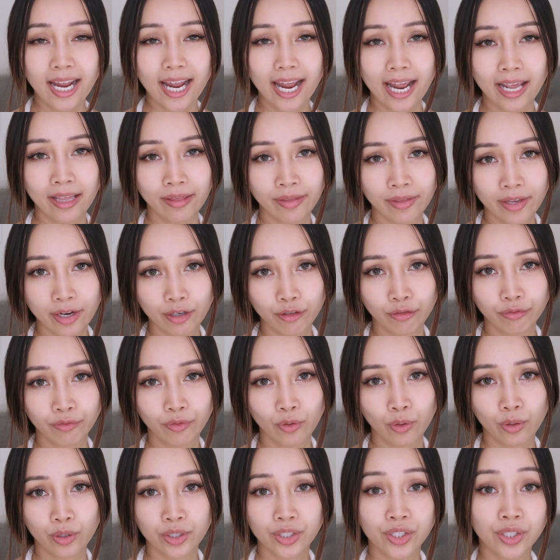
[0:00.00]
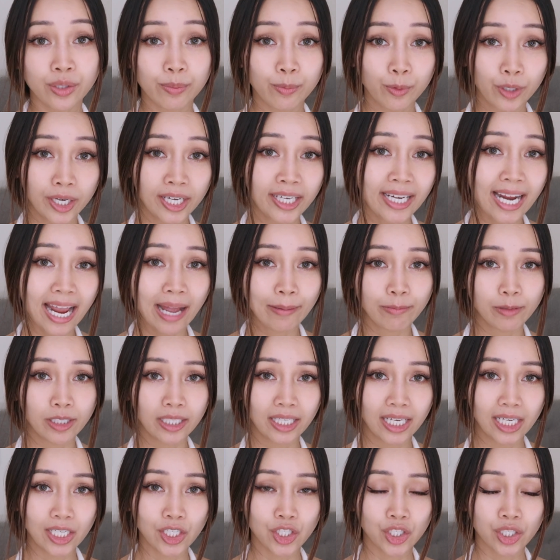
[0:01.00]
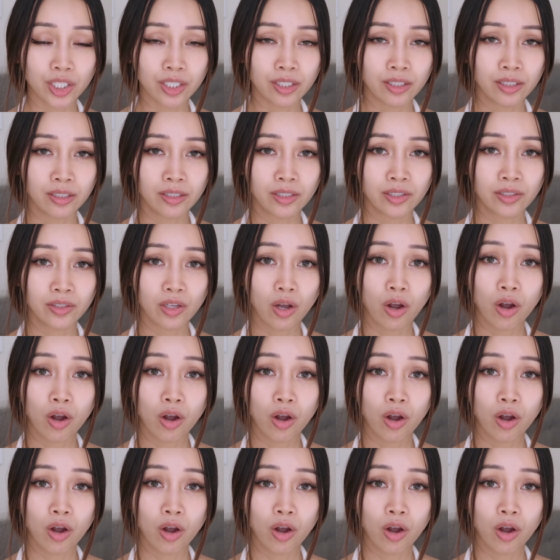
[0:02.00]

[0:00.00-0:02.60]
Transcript: and therefore spring applications